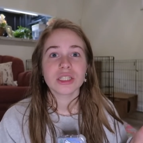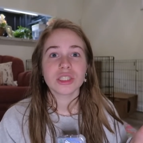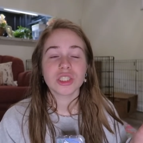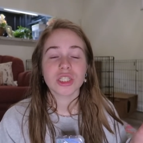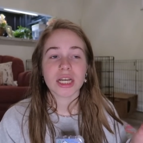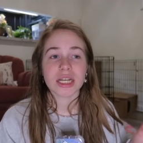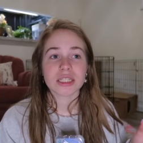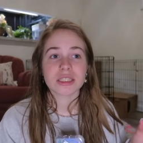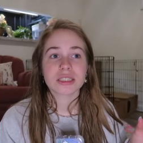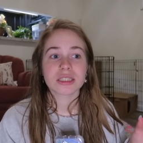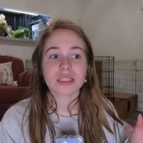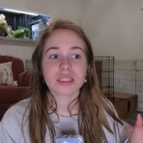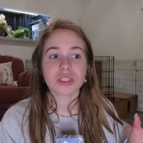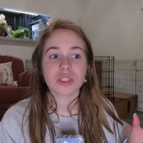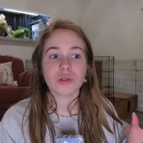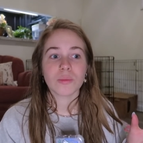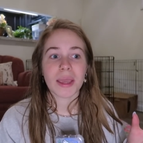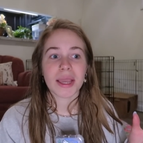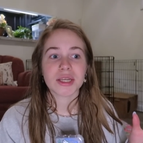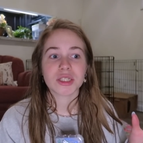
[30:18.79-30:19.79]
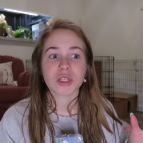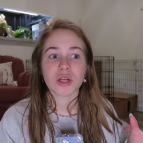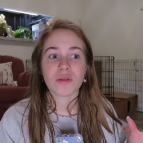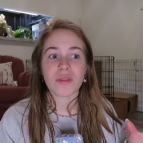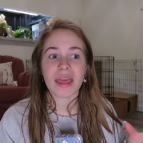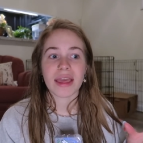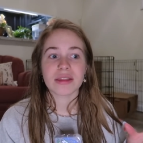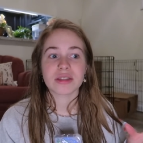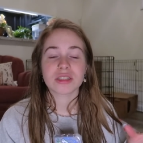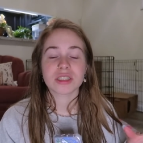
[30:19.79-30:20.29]
just to make
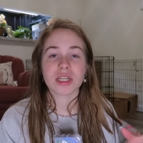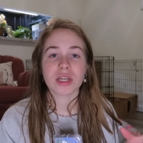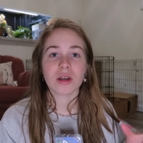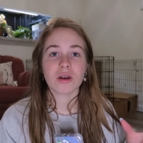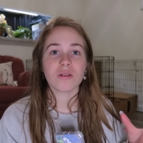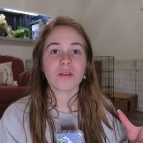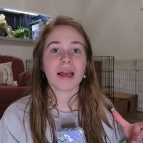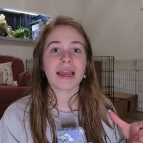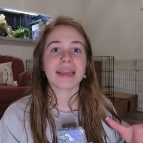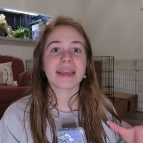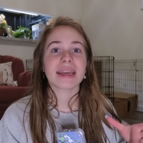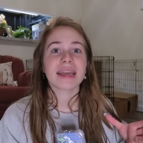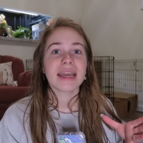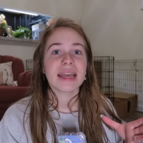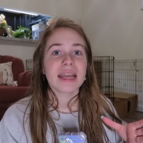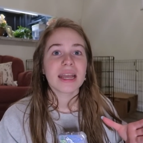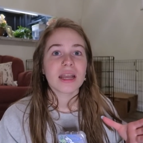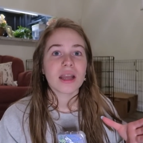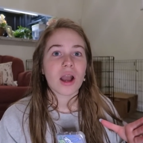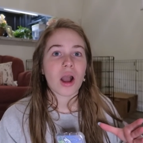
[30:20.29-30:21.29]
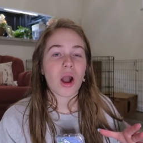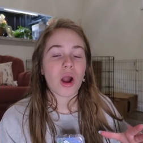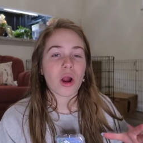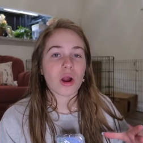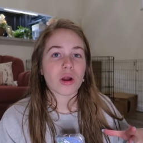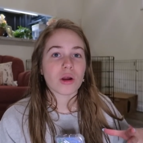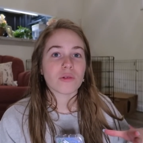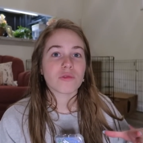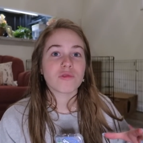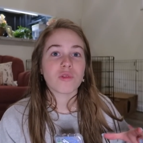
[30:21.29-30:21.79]
sure they still like
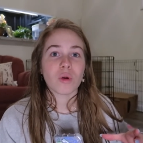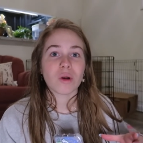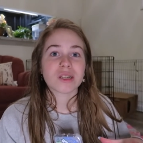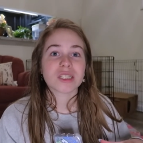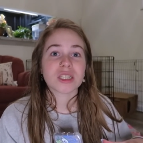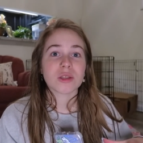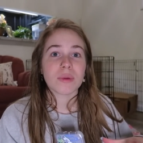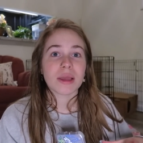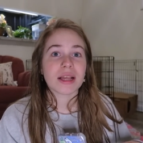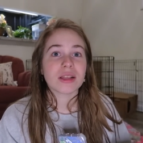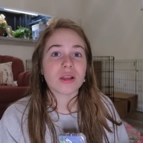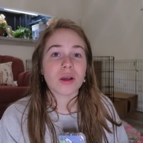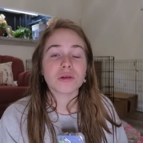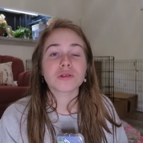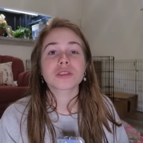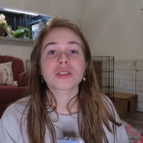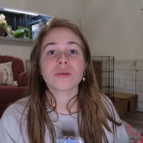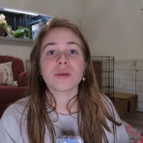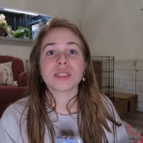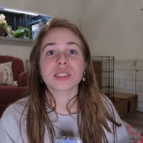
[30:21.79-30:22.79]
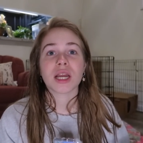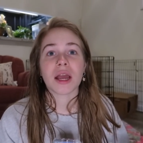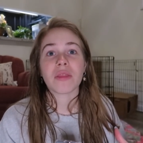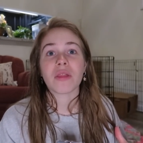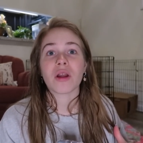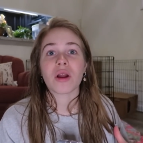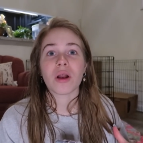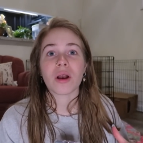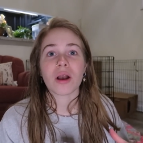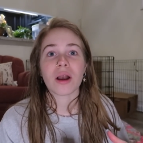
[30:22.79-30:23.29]
are forced to be close to each
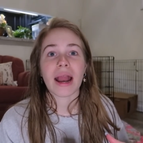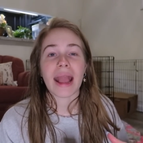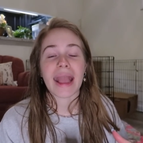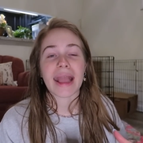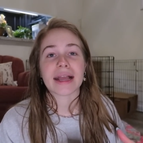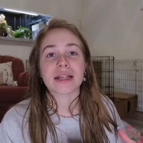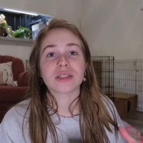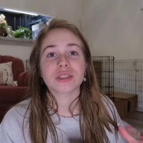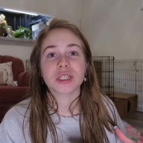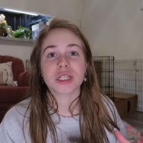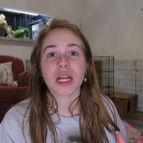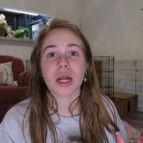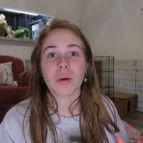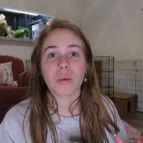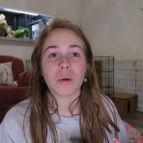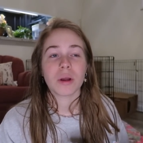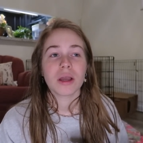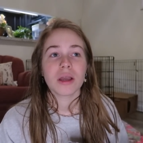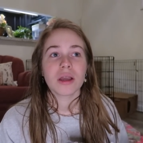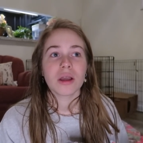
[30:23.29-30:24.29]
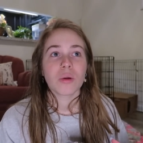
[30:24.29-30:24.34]
other and, you know,